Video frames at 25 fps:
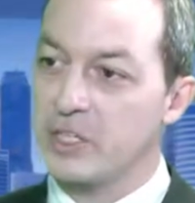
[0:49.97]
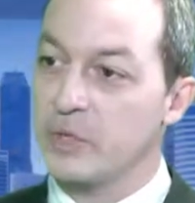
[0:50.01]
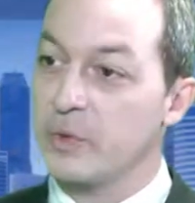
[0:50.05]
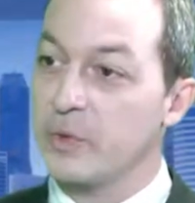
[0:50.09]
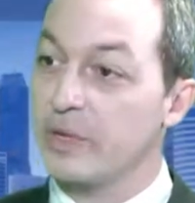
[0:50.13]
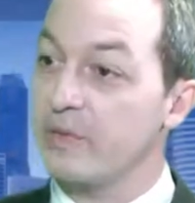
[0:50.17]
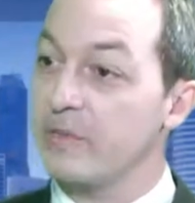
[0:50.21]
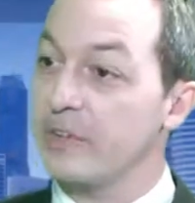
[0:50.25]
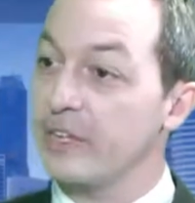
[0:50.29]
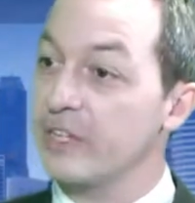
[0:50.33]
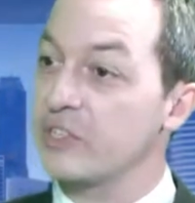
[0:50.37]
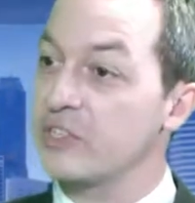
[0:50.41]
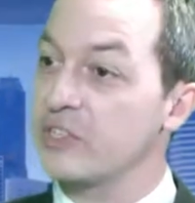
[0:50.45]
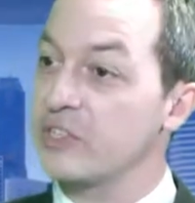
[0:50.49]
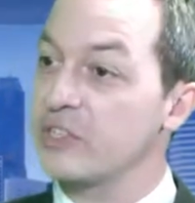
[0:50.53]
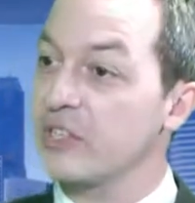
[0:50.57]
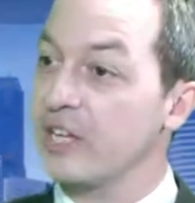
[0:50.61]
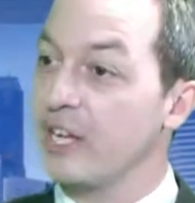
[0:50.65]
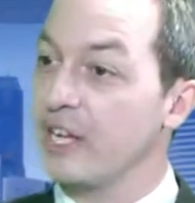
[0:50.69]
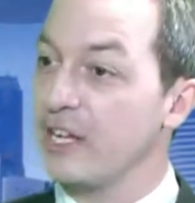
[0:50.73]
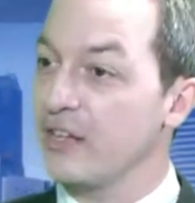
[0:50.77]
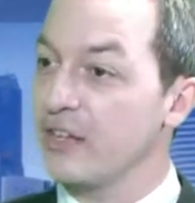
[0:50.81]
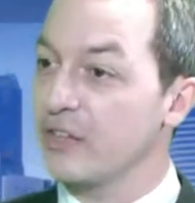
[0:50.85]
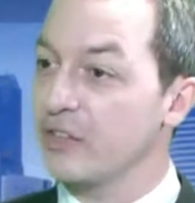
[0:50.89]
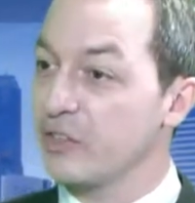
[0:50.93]
to invest
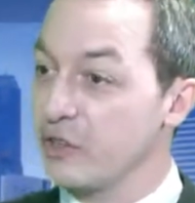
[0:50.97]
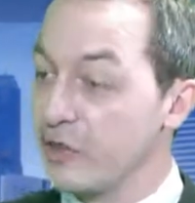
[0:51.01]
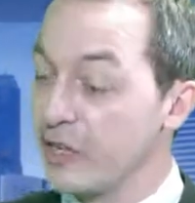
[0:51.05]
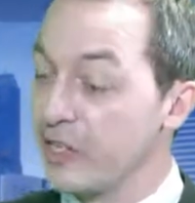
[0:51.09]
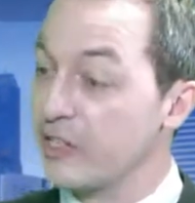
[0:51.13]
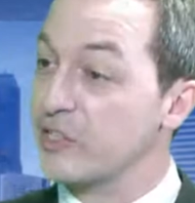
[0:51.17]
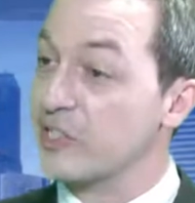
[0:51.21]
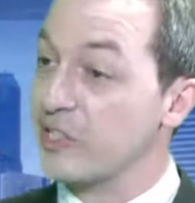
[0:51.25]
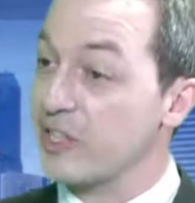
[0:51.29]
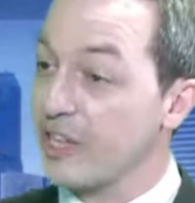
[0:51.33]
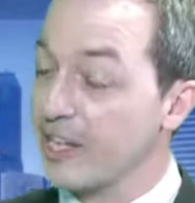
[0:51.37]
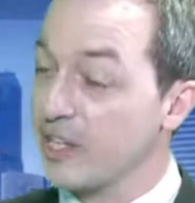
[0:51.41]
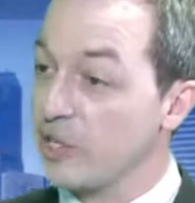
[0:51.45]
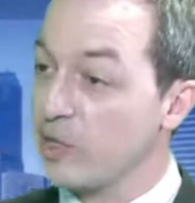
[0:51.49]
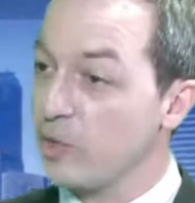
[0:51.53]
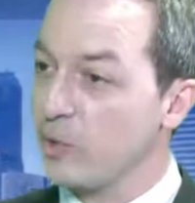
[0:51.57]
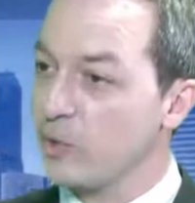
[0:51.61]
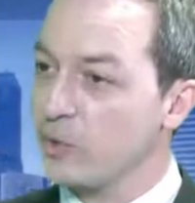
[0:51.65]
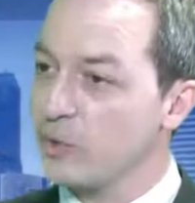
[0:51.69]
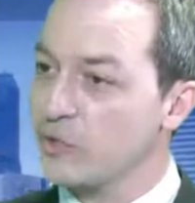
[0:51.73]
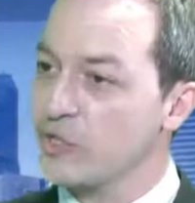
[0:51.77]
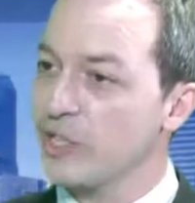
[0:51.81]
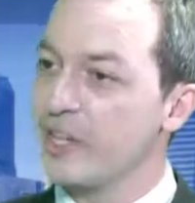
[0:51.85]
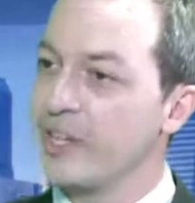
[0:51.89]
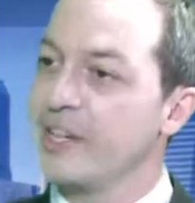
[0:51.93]
in a trust like
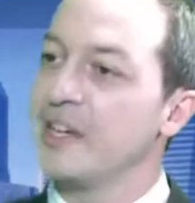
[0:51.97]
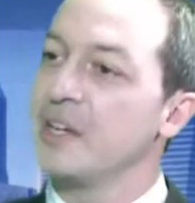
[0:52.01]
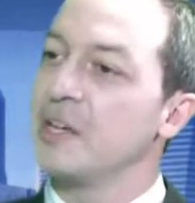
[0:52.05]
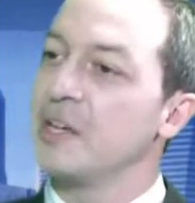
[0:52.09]
yours?